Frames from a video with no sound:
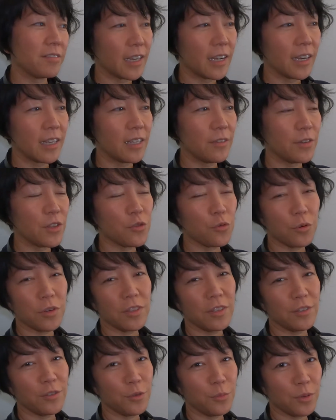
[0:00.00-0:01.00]
I kind of enjoyed
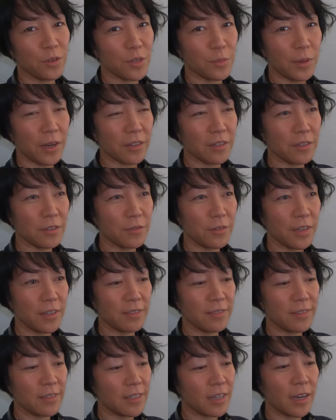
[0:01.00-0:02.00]
the new perspective,
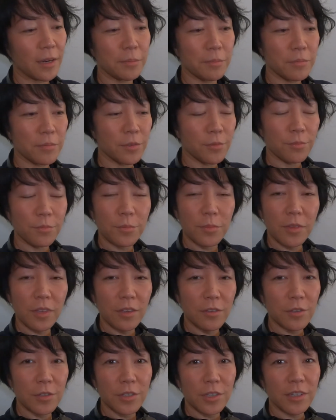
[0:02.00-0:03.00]
and I'm
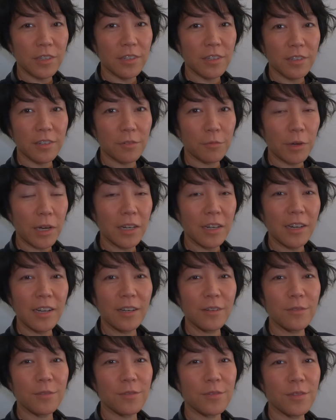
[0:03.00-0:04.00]
just gonna write it
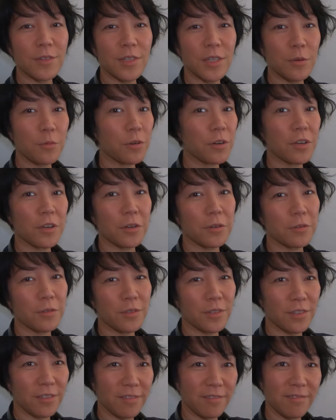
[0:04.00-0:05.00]
out and see where it goes.